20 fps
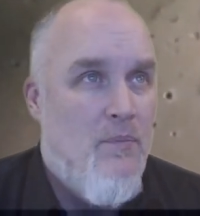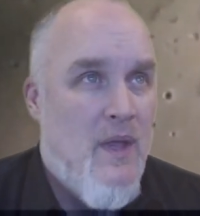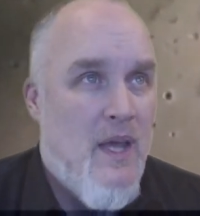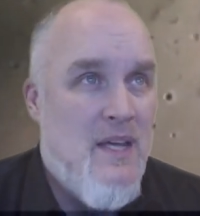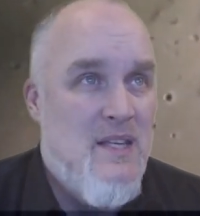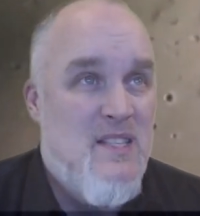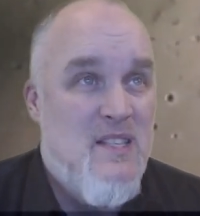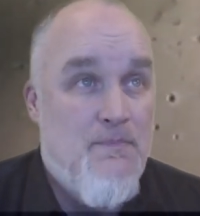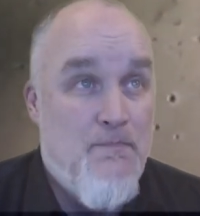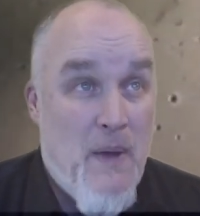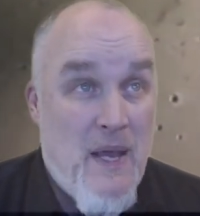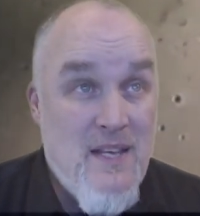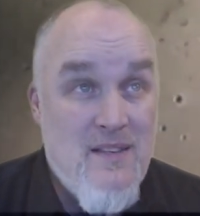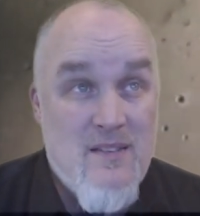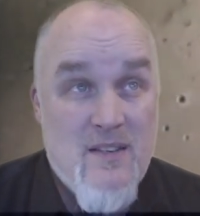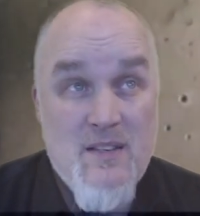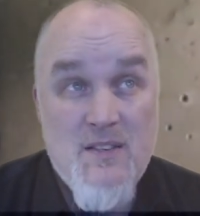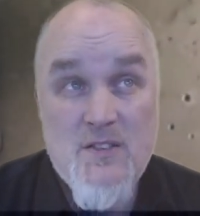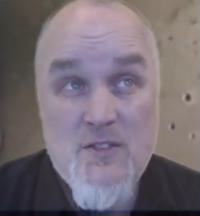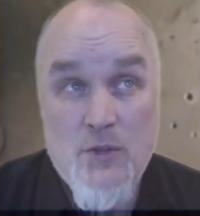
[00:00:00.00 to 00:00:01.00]
a
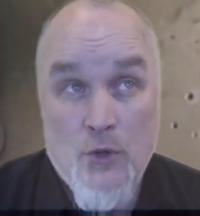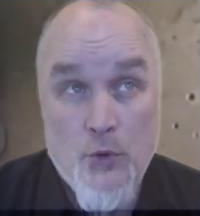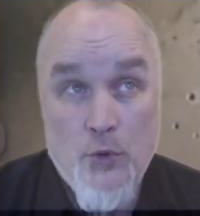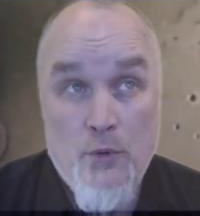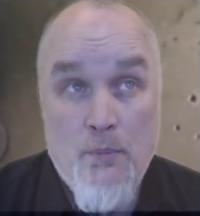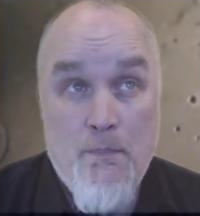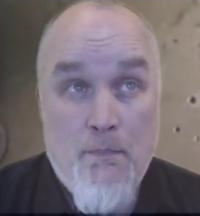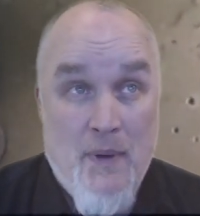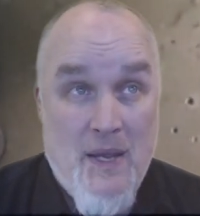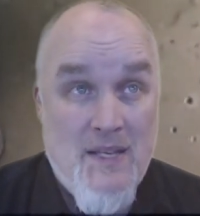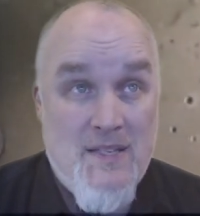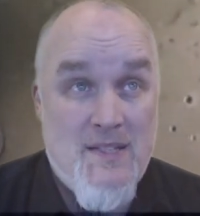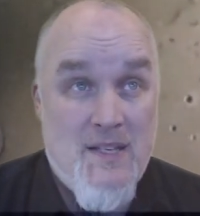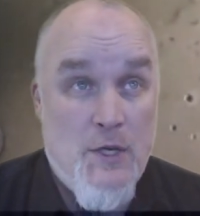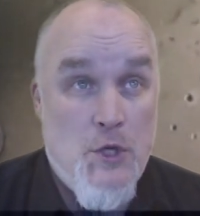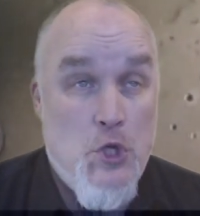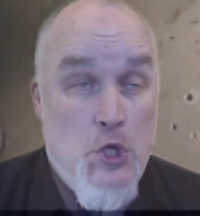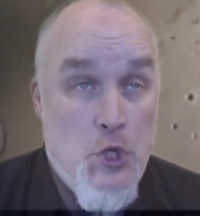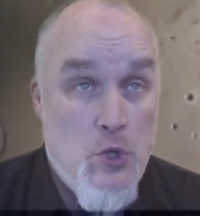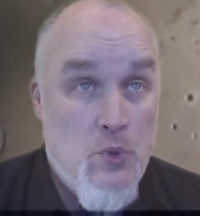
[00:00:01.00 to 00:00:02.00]
space consultant based
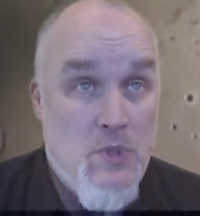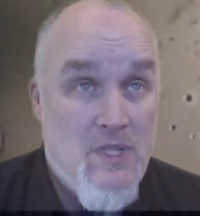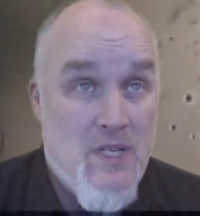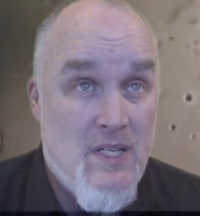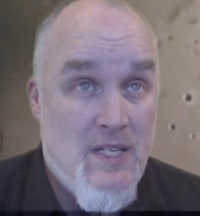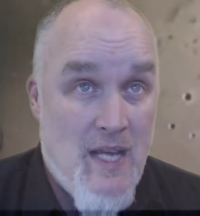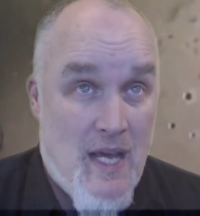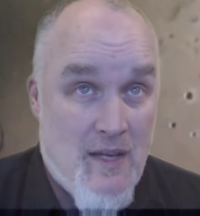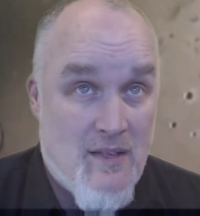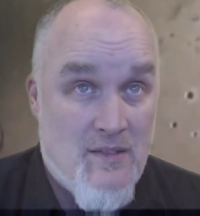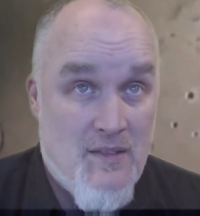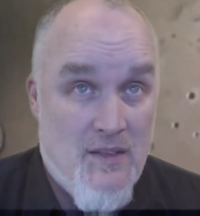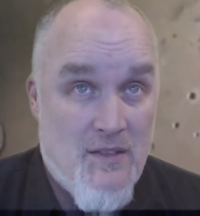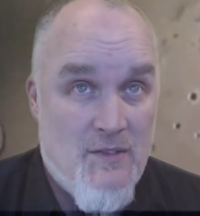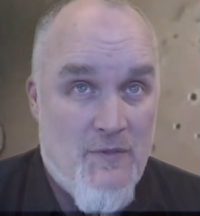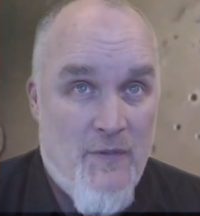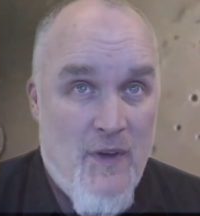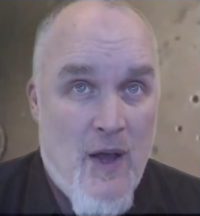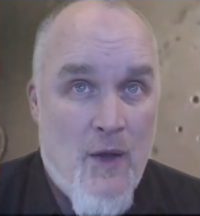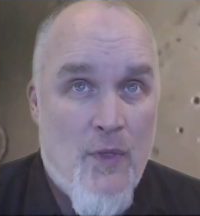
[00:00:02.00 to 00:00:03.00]
in Houston,
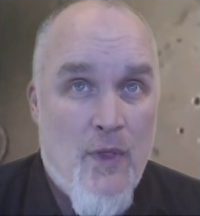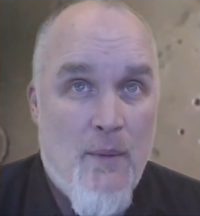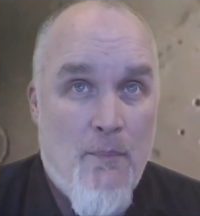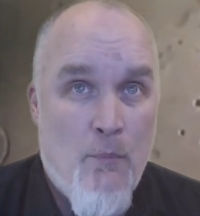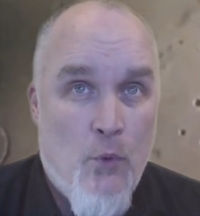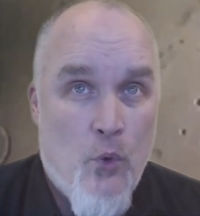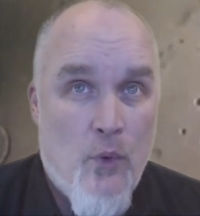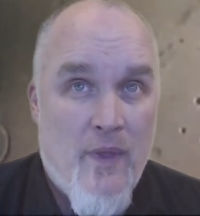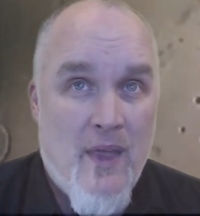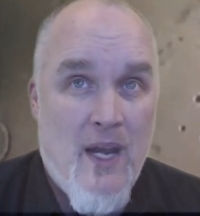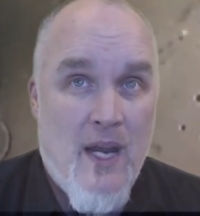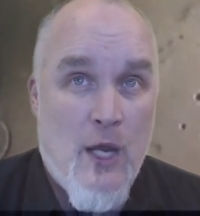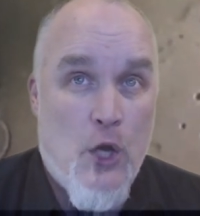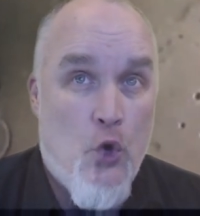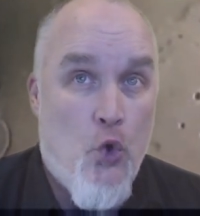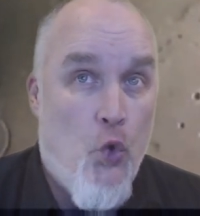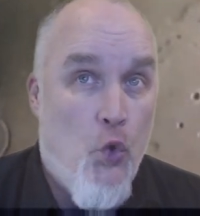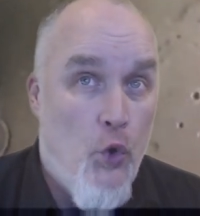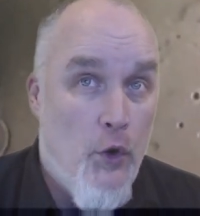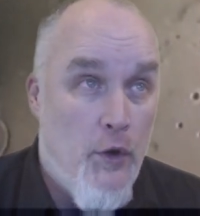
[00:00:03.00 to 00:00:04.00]
Texas, found that more than a
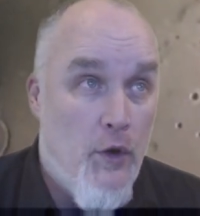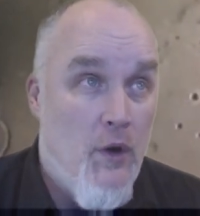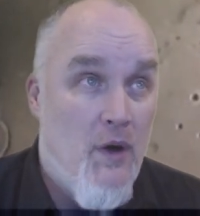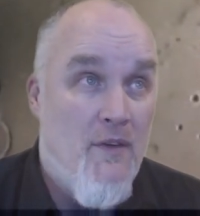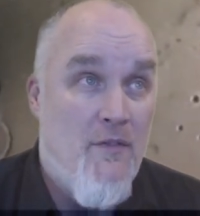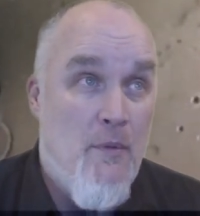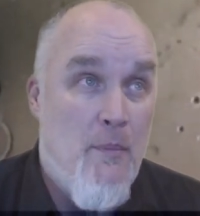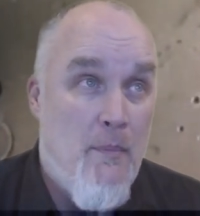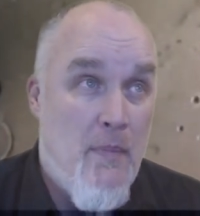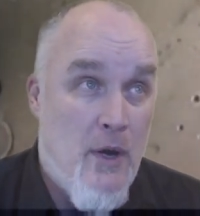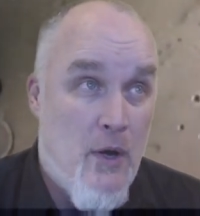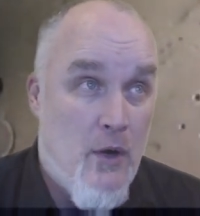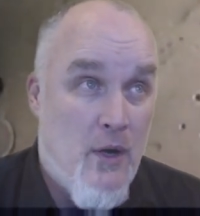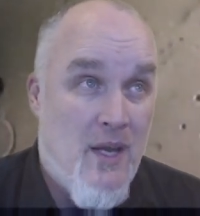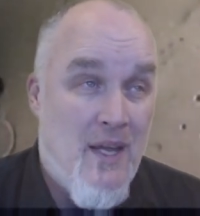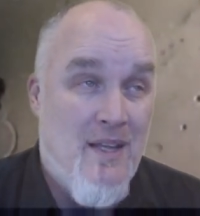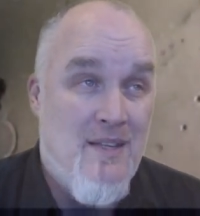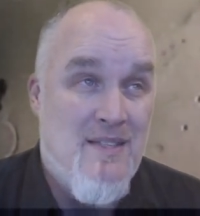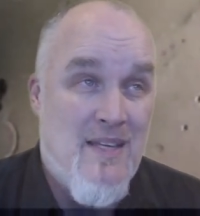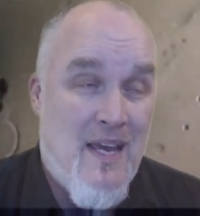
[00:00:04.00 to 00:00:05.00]
quarter of
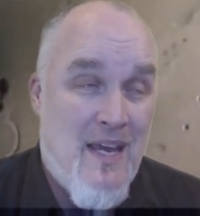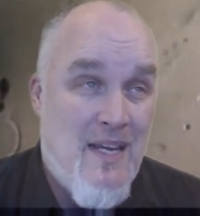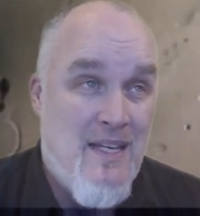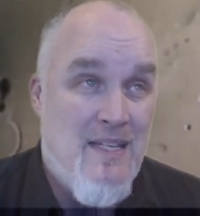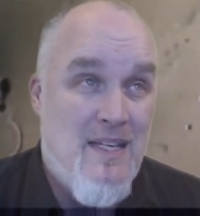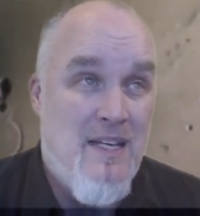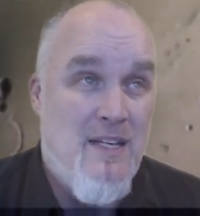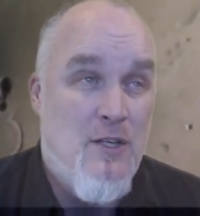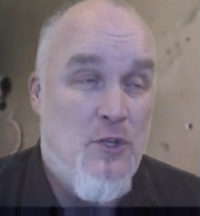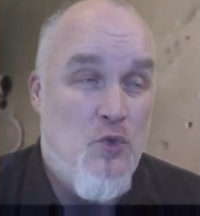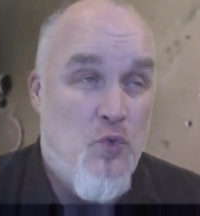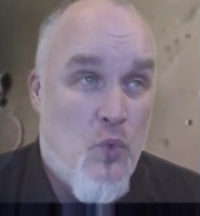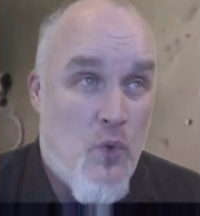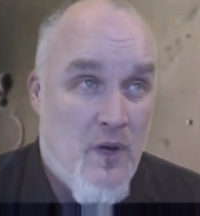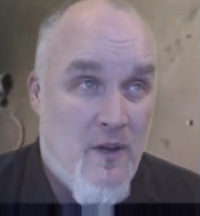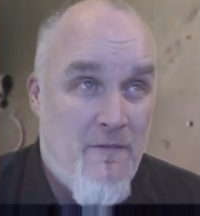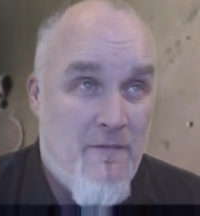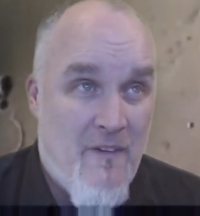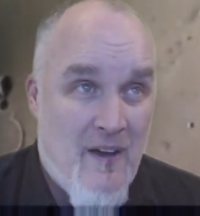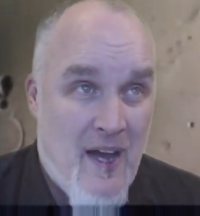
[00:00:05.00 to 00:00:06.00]
Americans 18 to
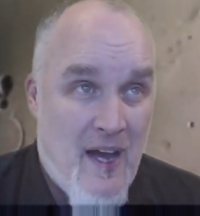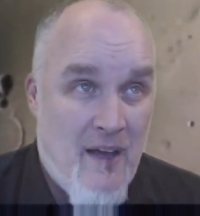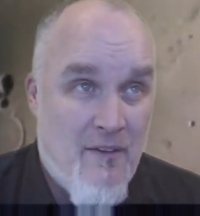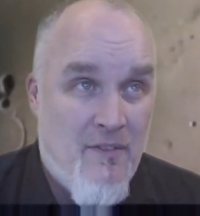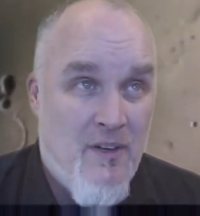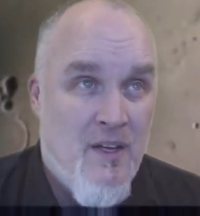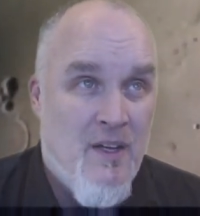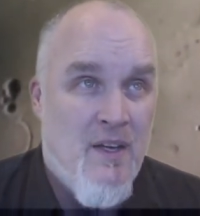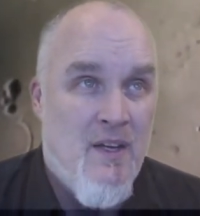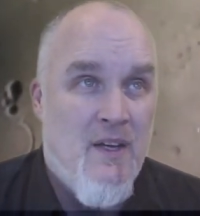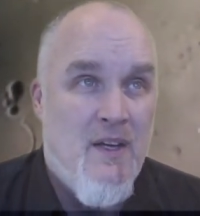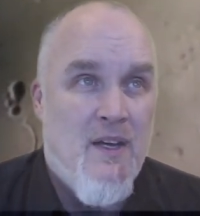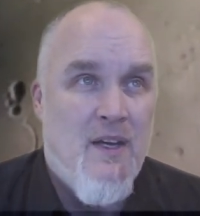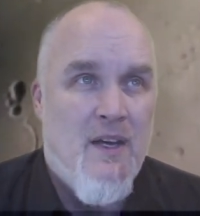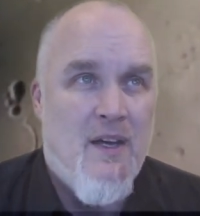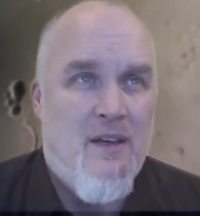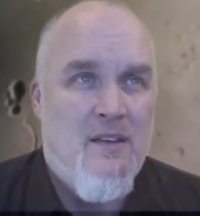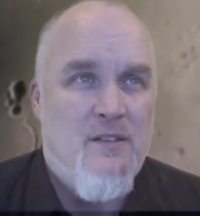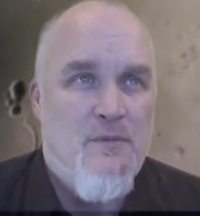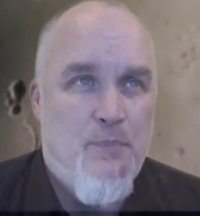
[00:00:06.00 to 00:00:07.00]
25
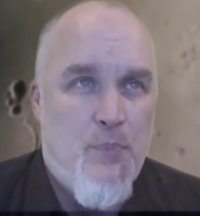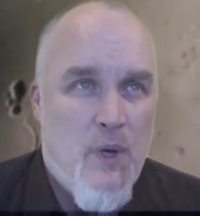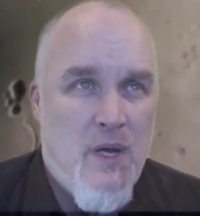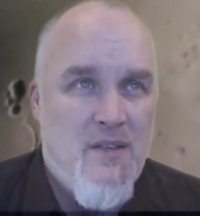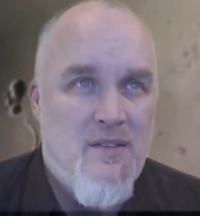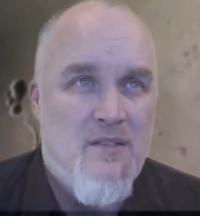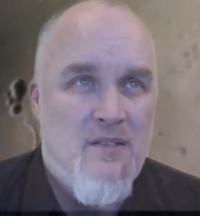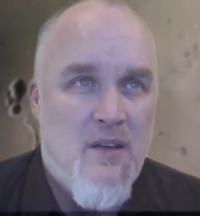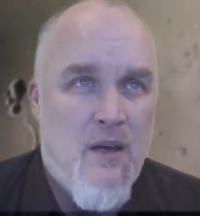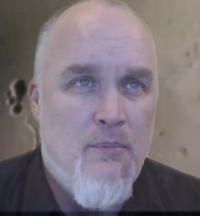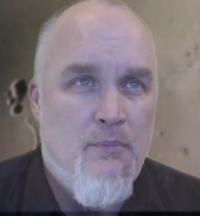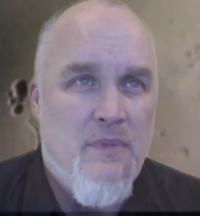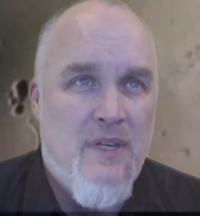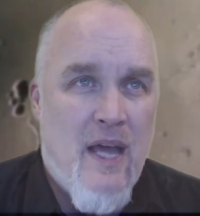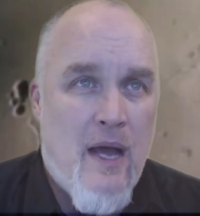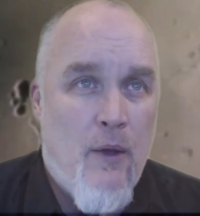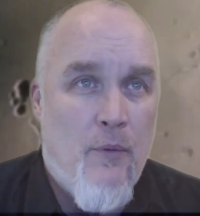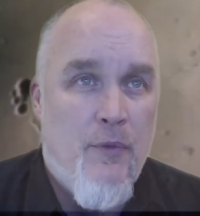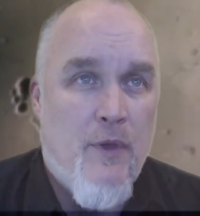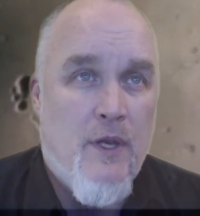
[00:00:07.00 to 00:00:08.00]
expressed some
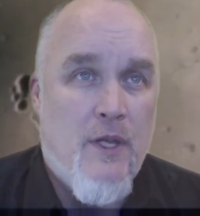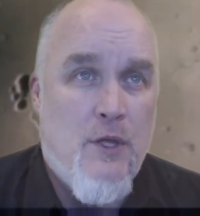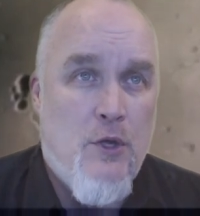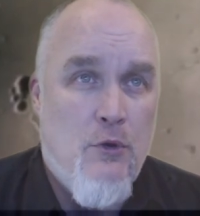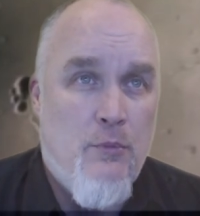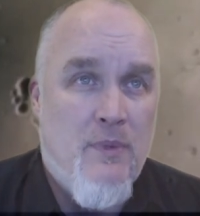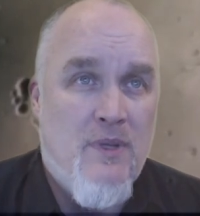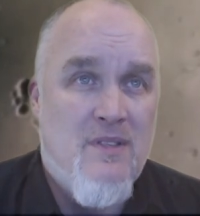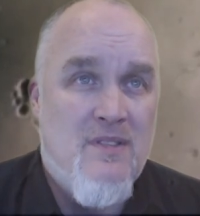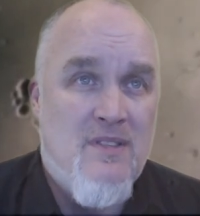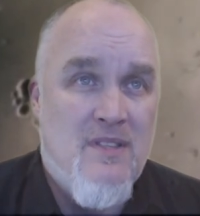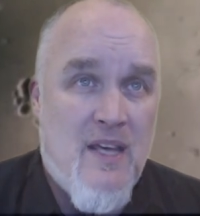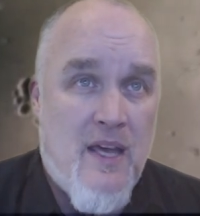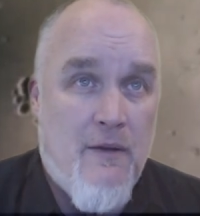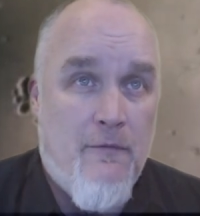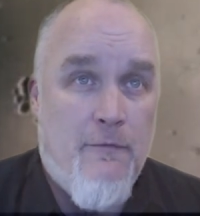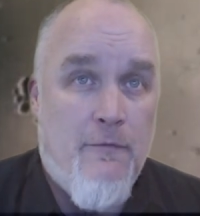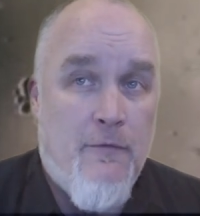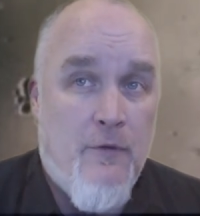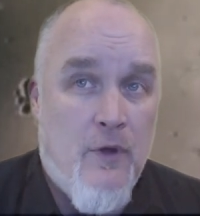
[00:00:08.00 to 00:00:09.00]
doubt that humans
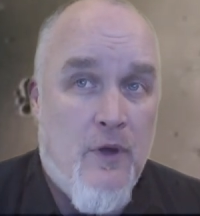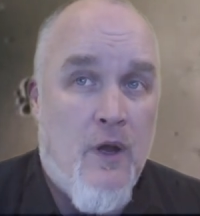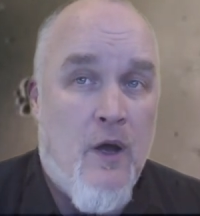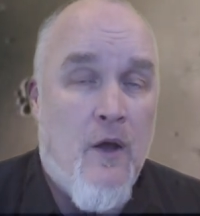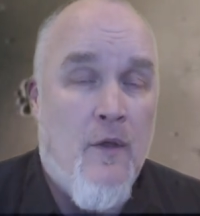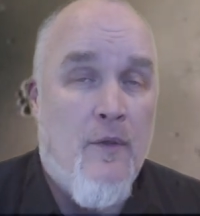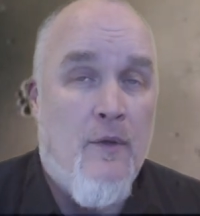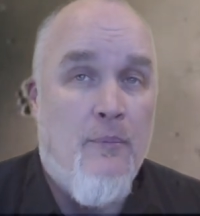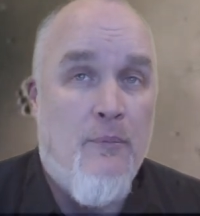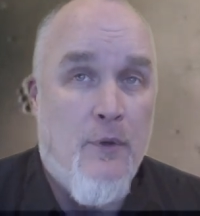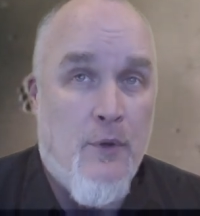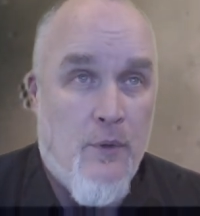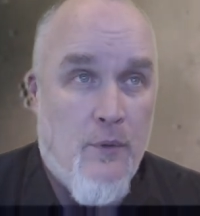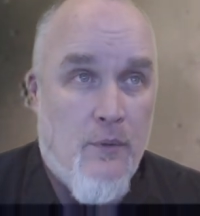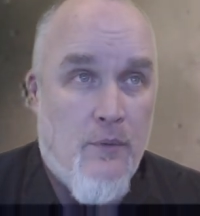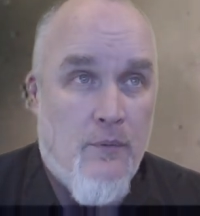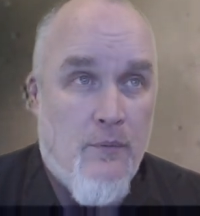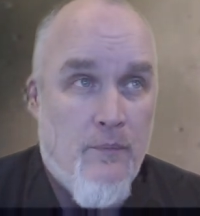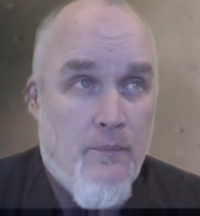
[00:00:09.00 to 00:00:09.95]
set foot on the moon.